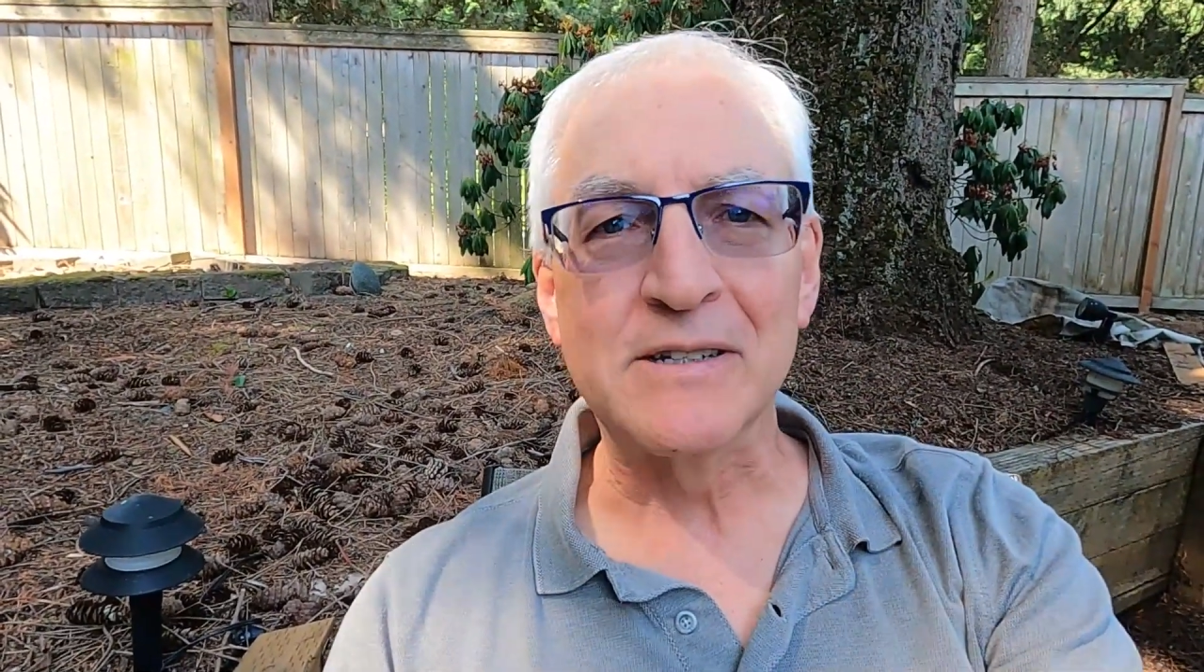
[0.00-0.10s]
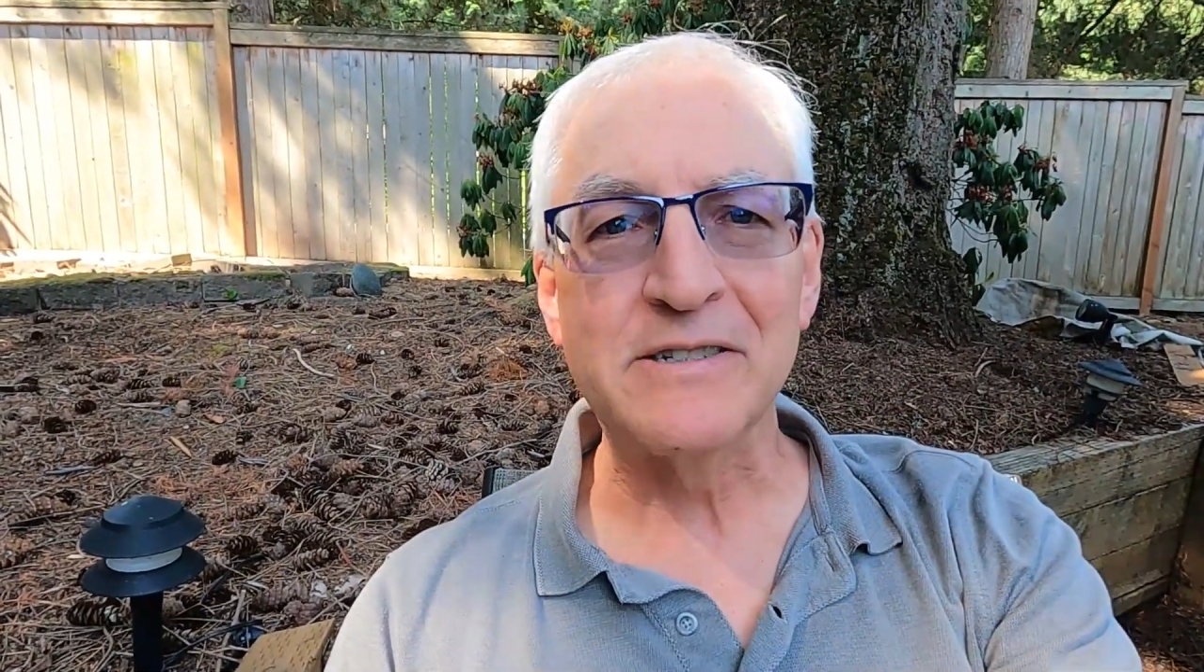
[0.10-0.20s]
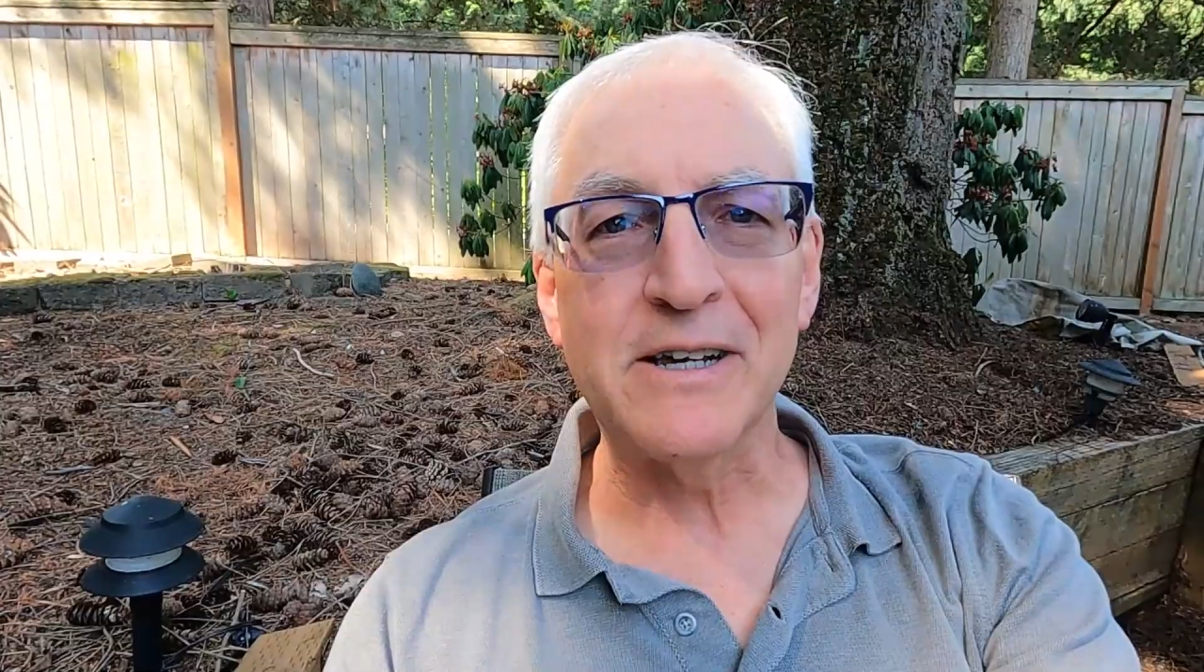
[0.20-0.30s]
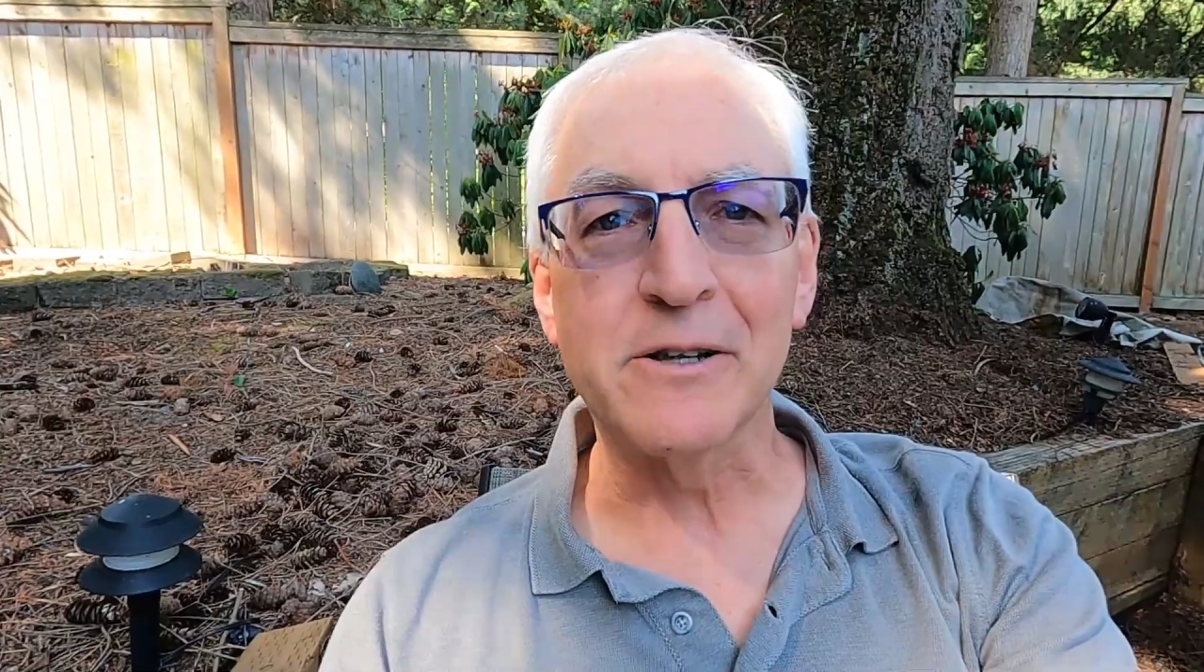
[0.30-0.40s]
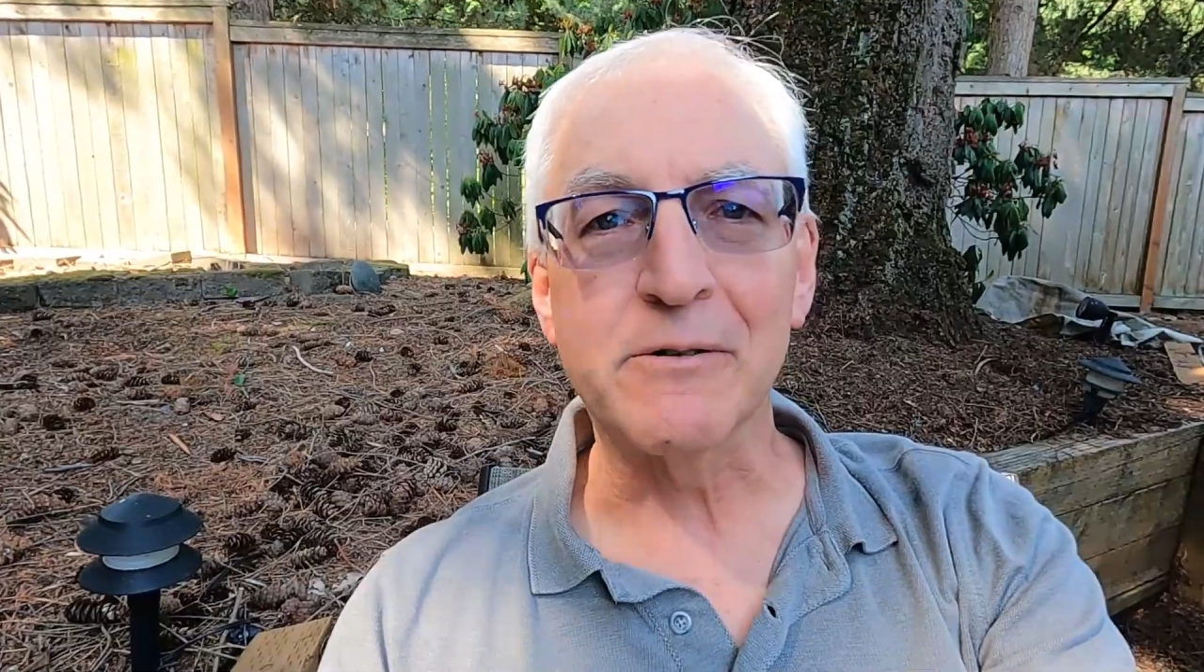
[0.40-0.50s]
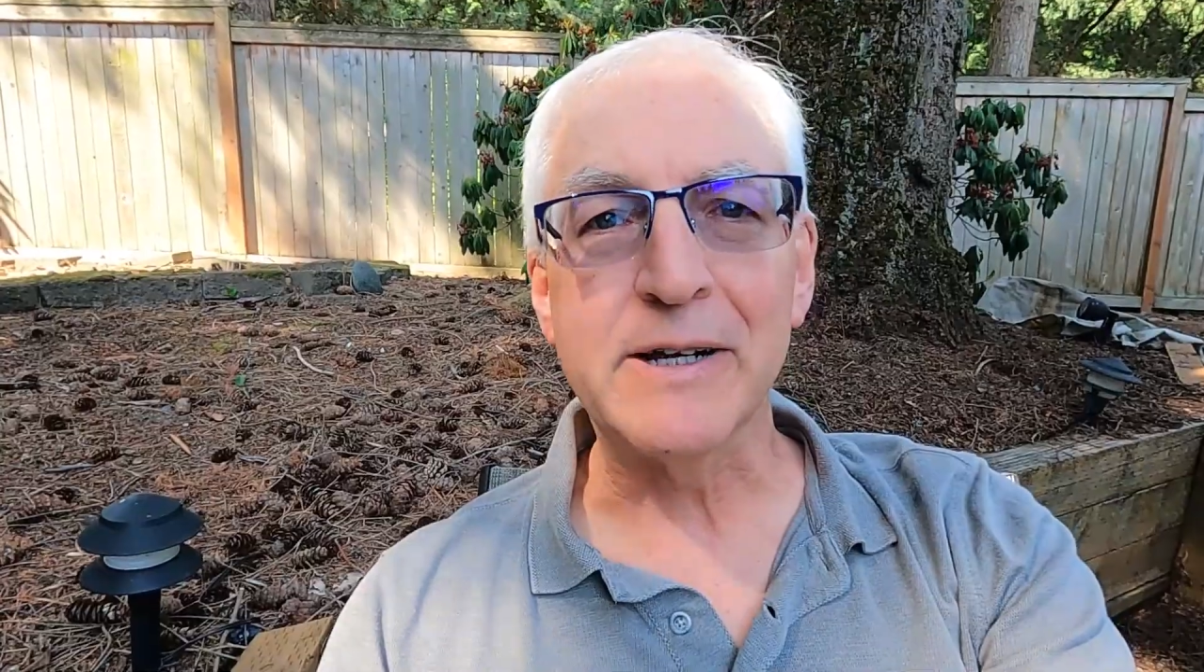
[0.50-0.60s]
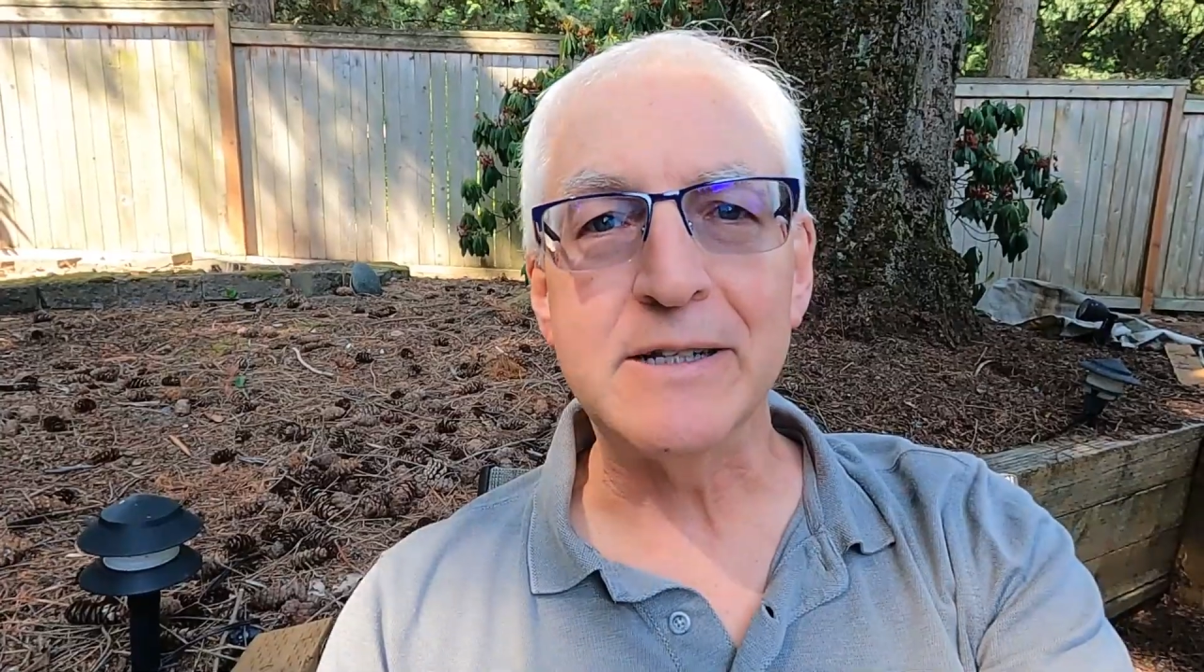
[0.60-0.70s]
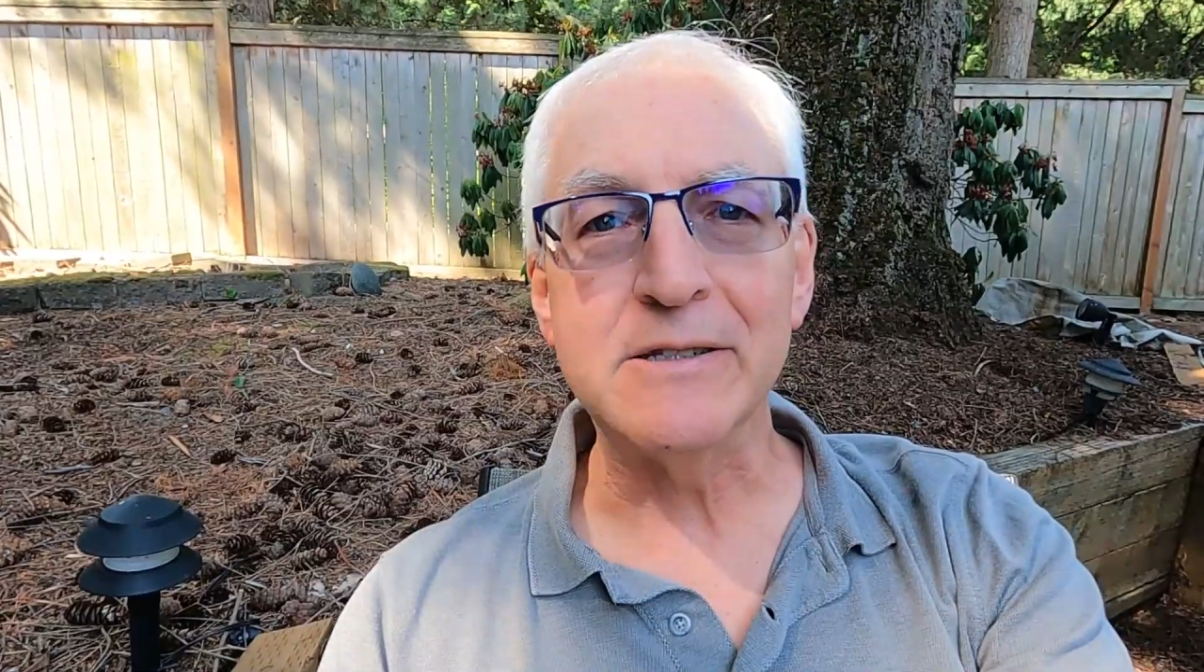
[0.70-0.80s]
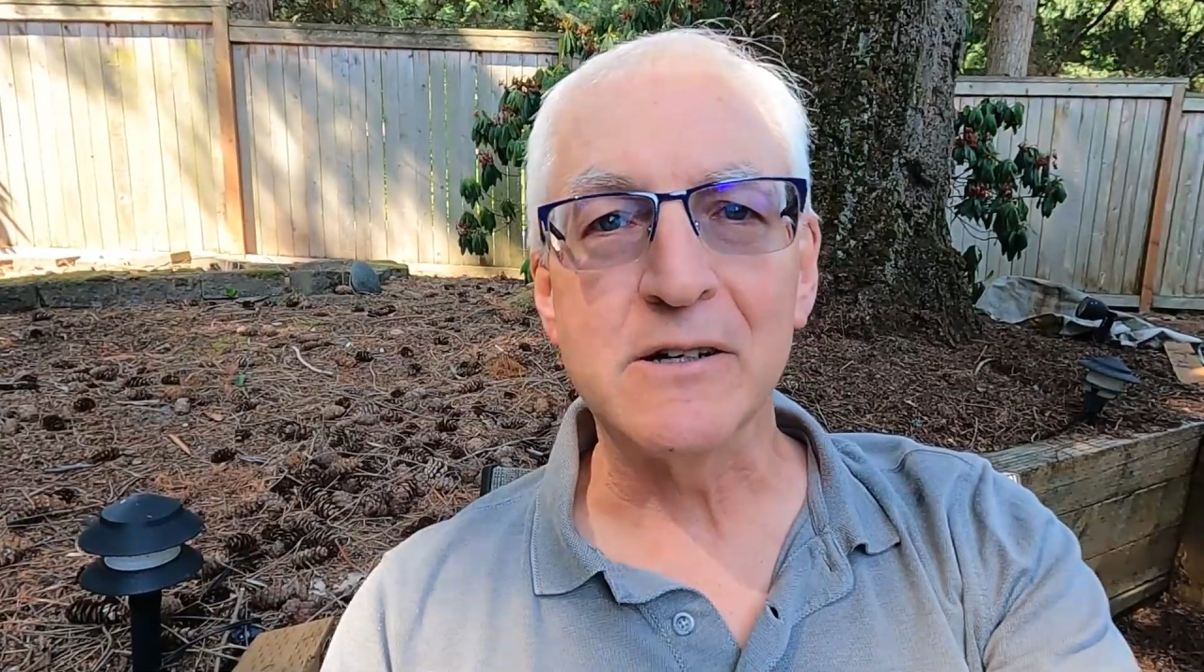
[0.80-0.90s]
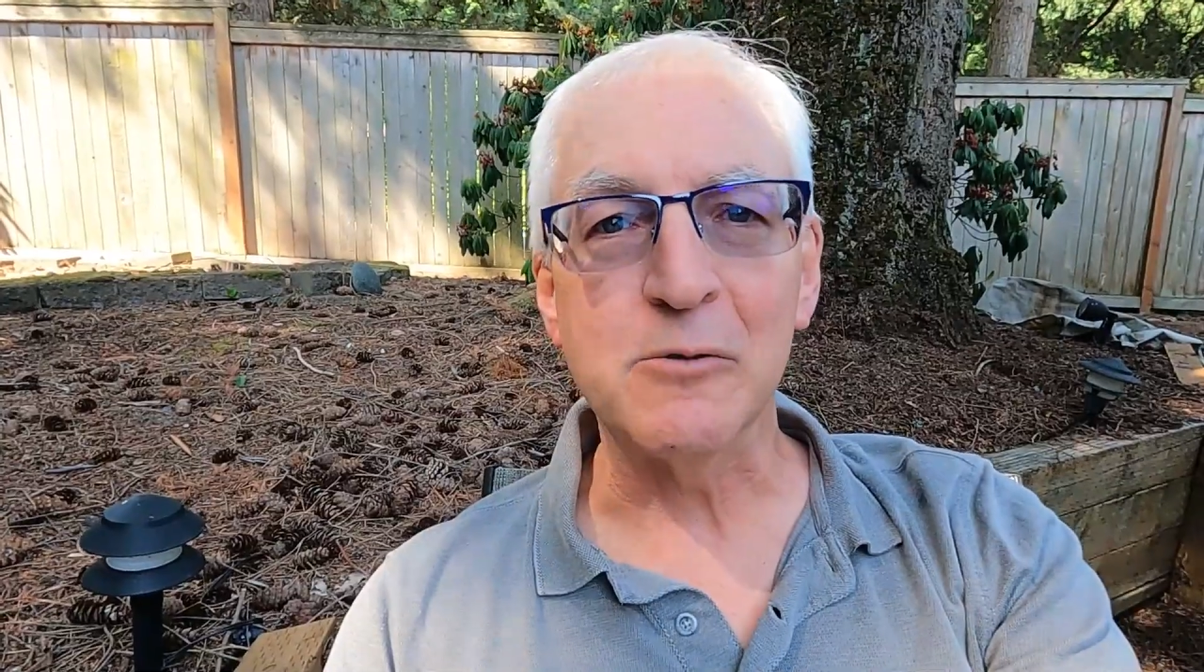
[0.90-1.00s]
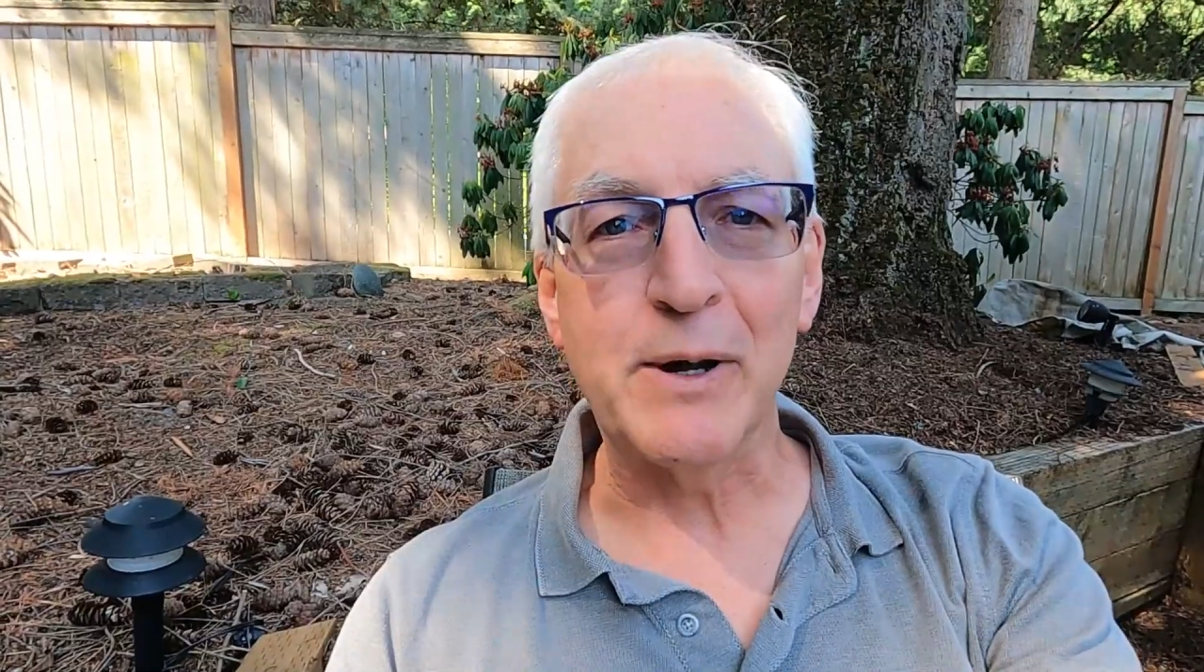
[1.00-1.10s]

accelerate uh,